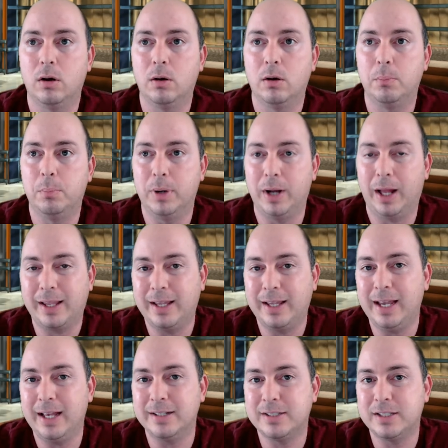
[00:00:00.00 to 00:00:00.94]
But I
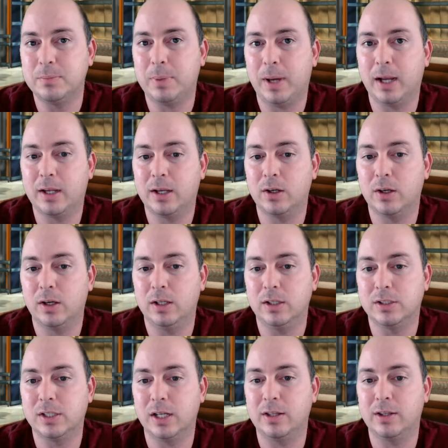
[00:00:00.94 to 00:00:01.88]
can't sit back and
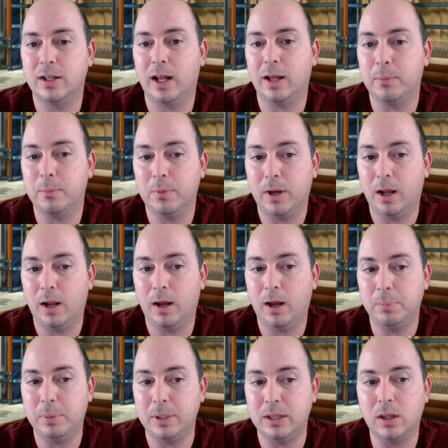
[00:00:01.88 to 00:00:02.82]
say that I'd
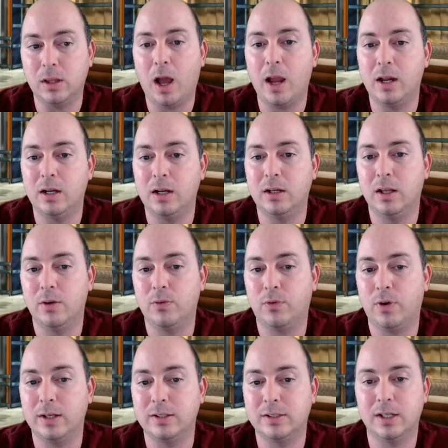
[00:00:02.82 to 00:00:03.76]
be lying if
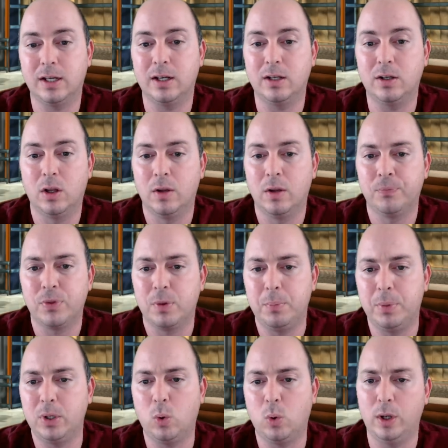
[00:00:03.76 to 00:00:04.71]
I said
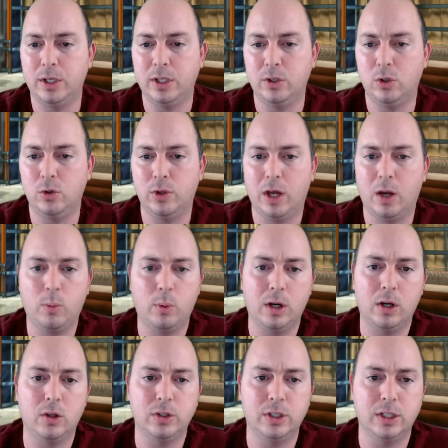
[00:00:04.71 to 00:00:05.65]
Bitcoin didn't do that
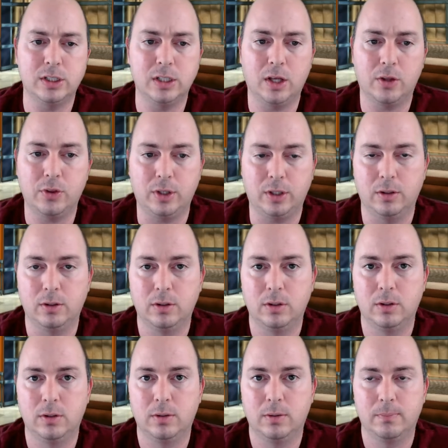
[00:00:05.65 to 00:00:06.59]
well and it's nothing.
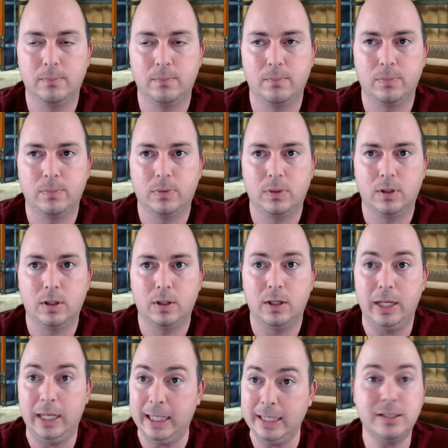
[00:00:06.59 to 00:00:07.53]

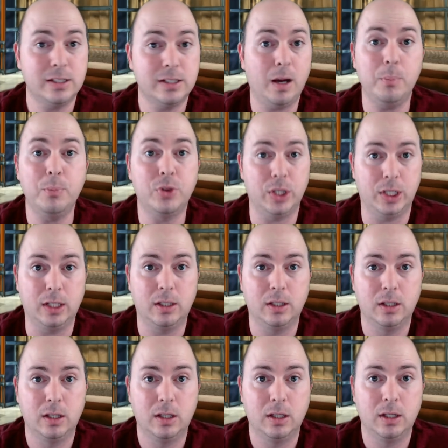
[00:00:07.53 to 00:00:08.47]
It's something,
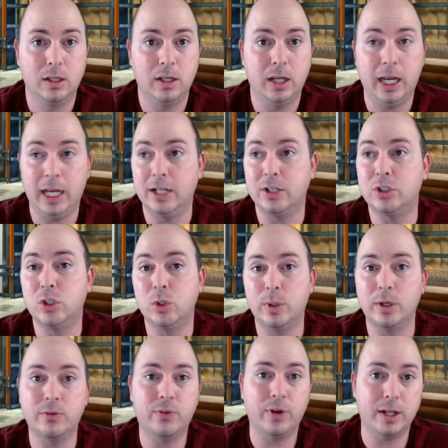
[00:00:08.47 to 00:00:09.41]
and it's
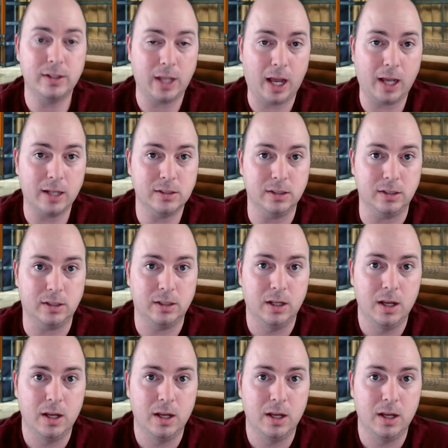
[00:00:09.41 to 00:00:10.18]
doing fantastic.